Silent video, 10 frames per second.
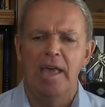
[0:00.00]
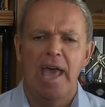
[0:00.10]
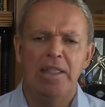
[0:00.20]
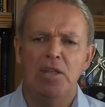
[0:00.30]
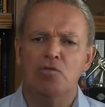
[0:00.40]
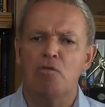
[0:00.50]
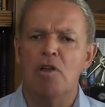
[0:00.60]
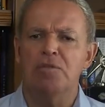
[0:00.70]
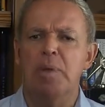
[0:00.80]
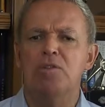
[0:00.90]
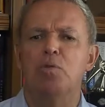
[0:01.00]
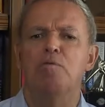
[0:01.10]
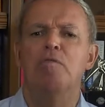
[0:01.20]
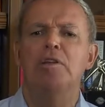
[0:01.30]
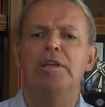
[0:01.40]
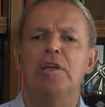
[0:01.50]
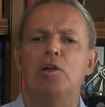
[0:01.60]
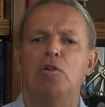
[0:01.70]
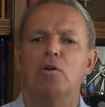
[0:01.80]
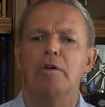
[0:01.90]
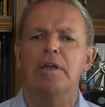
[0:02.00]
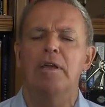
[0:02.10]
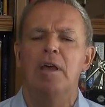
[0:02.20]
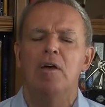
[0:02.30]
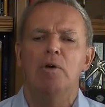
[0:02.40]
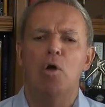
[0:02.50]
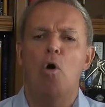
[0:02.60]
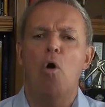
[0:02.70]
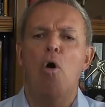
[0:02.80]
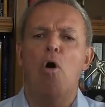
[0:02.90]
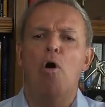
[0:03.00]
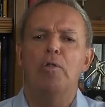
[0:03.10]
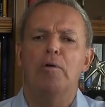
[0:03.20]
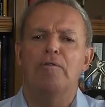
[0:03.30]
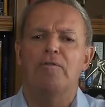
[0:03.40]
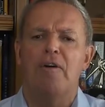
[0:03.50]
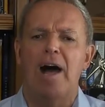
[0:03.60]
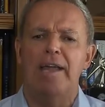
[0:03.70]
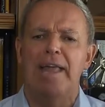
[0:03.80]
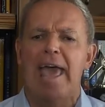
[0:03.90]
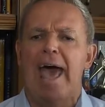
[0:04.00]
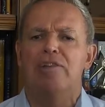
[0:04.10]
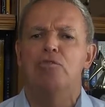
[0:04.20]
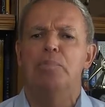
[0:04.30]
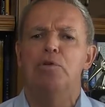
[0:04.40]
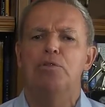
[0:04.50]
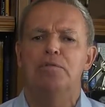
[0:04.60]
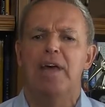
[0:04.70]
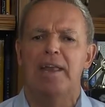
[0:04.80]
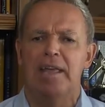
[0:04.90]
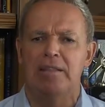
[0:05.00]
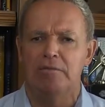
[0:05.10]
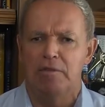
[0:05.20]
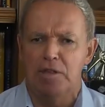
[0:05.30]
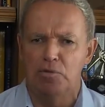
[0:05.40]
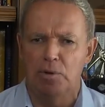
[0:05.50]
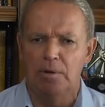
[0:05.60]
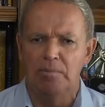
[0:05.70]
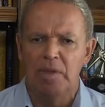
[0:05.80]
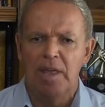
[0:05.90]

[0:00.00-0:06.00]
And those resumes were really glory with all the fine attributes of that individual.